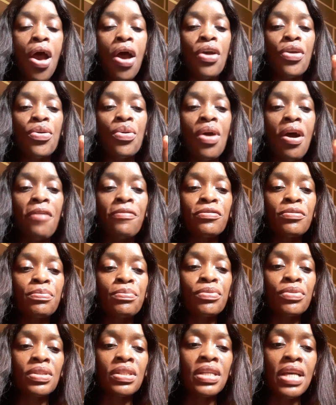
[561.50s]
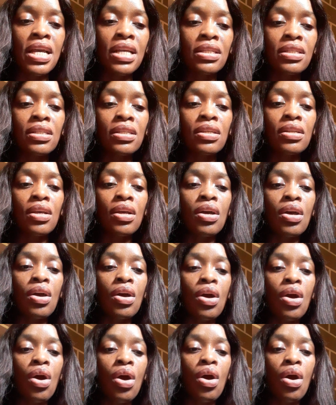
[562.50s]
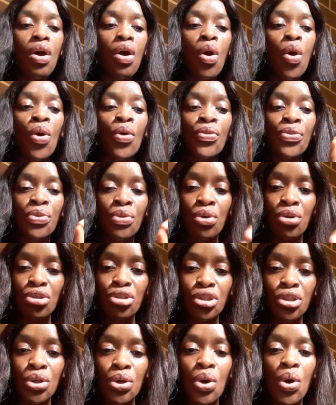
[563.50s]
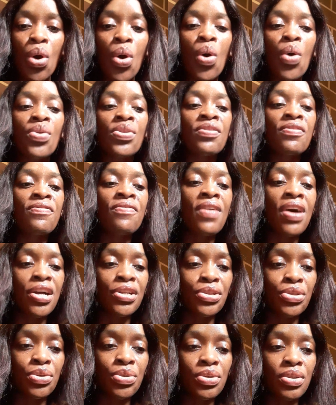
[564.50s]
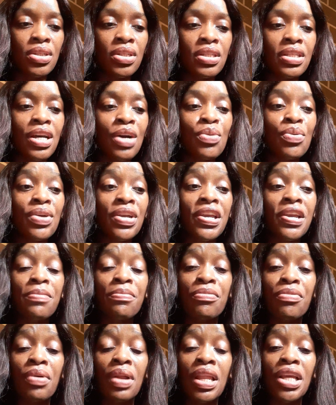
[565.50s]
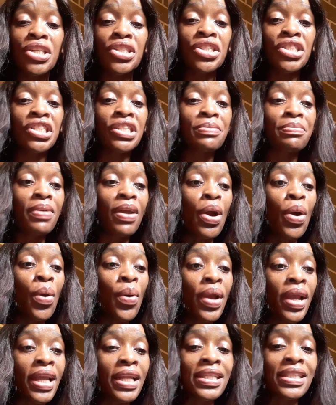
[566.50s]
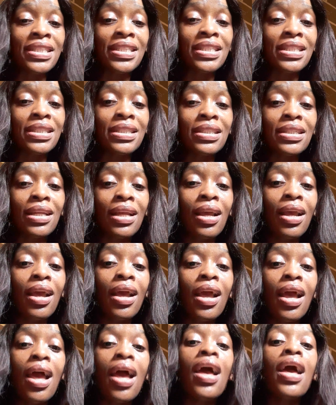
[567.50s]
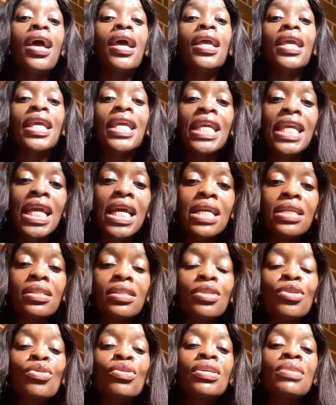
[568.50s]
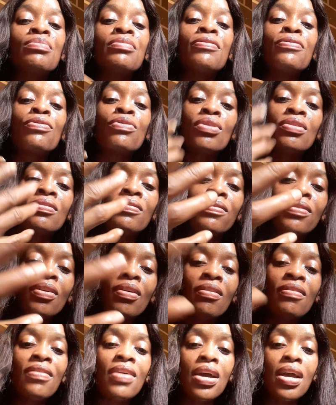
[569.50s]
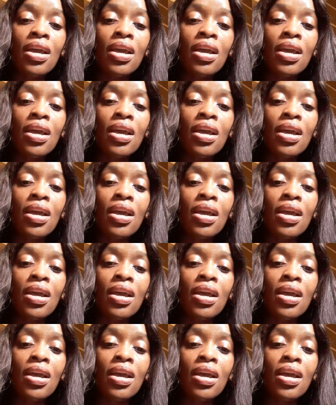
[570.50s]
You have to possess or nurture other virtues that will keep relationship going. Yes, you can be full of love,